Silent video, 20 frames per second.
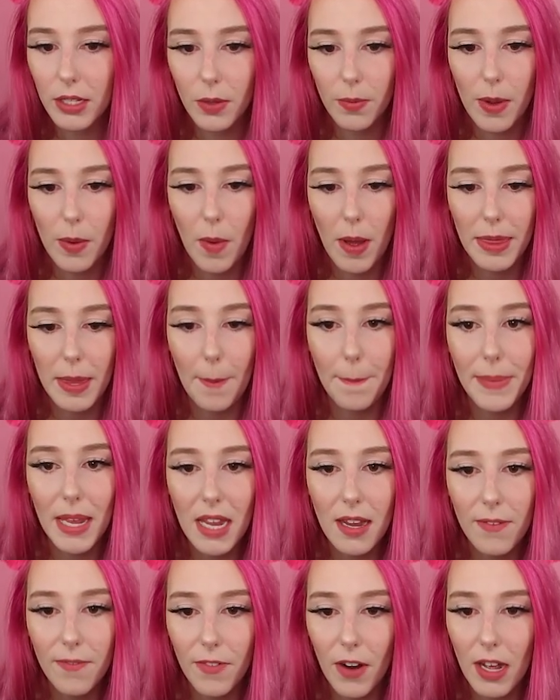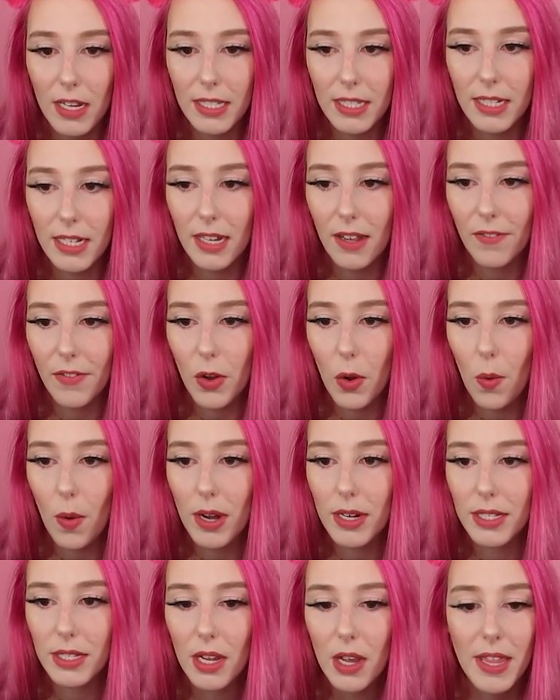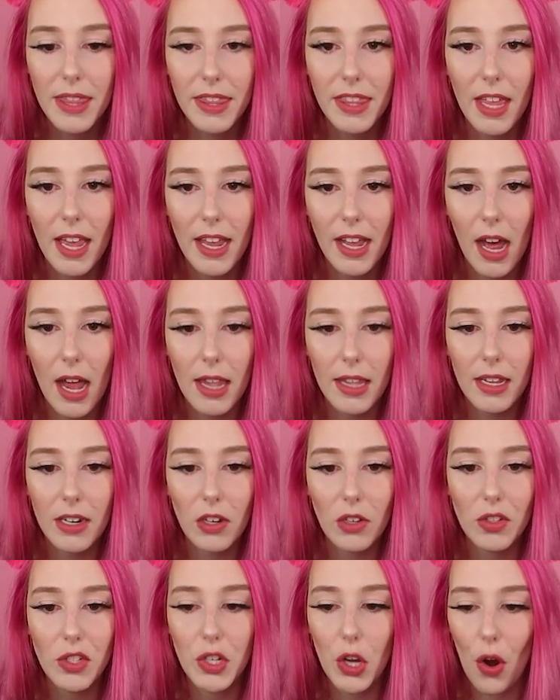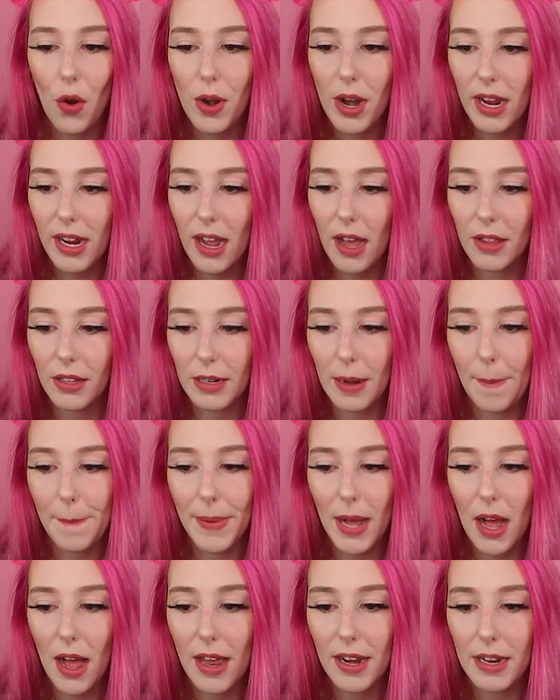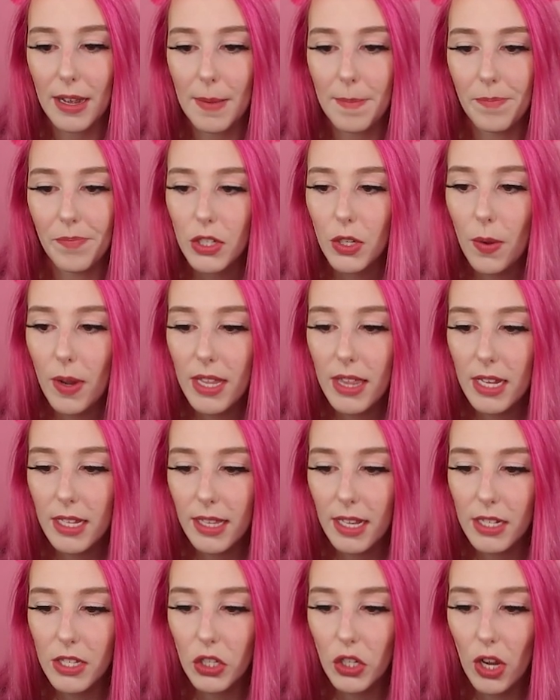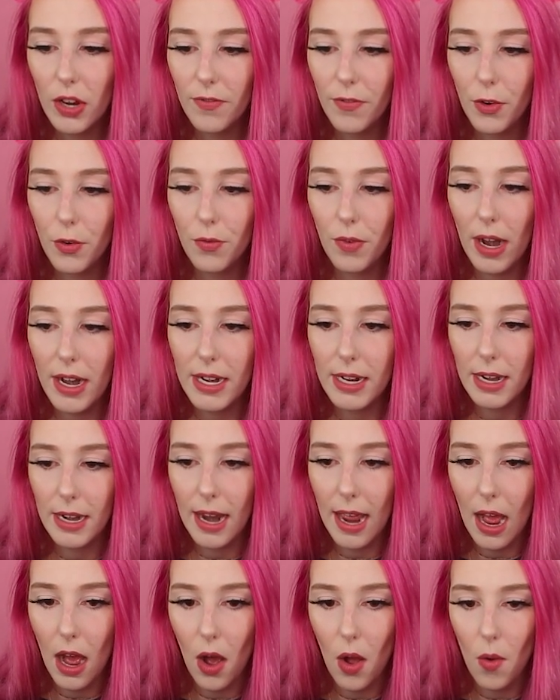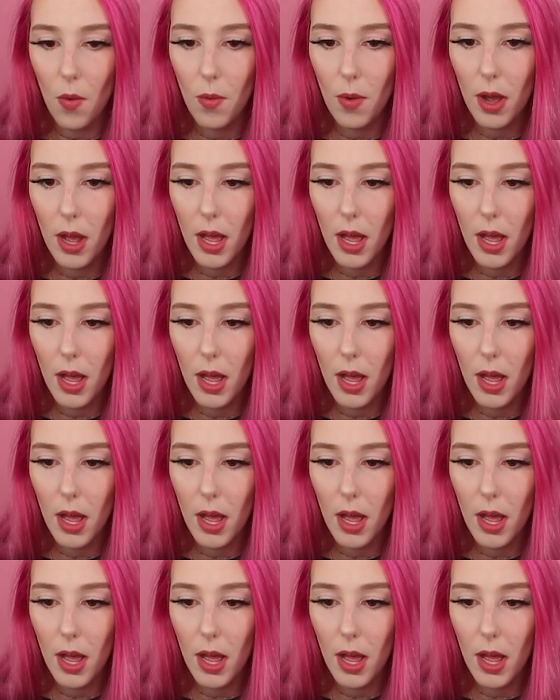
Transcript: so we want the pink frosting, of course, with like a little donut-colored bottom. So I think that's good for right now.